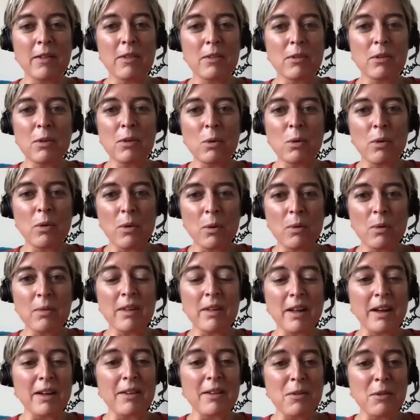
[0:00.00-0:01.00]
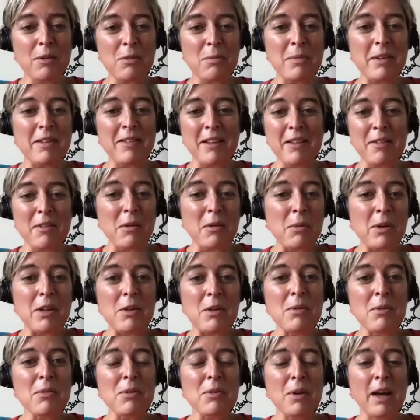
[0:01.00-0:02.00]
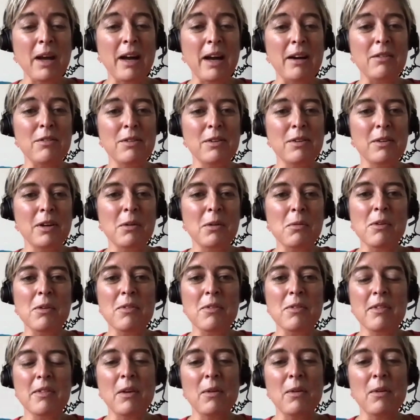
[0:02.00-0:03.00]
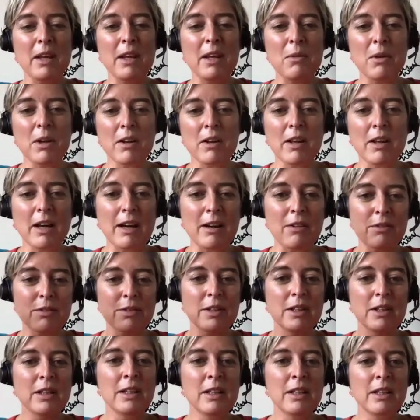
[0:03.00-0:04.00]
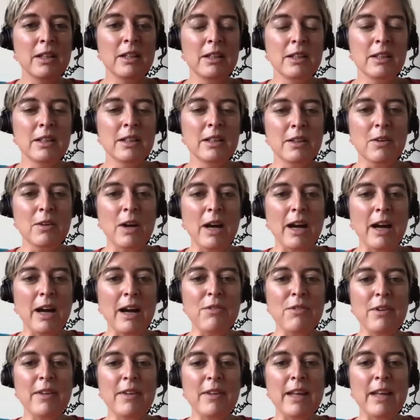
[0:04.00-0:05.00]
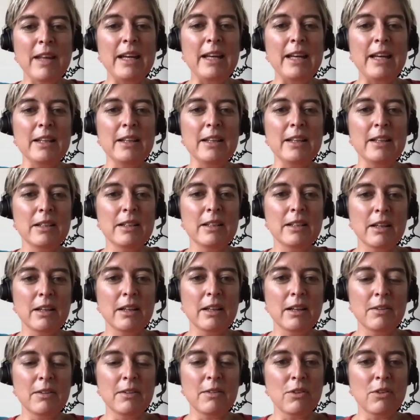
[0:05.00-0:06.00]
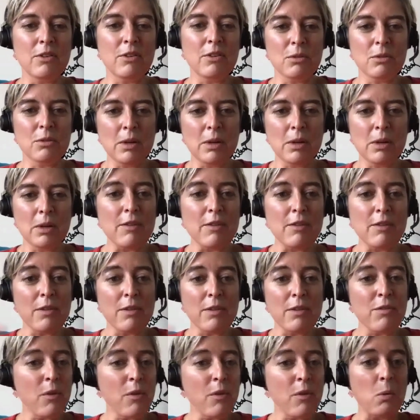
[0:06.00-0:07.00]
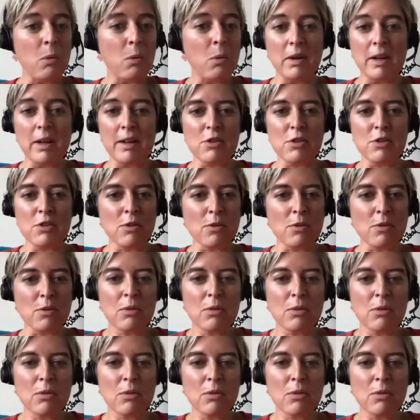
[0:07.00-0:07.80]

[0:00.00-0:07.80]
you know, those meetings that we used to have, right? We used to say, okay, we're going to have, you know, half a day and really free form. Let's just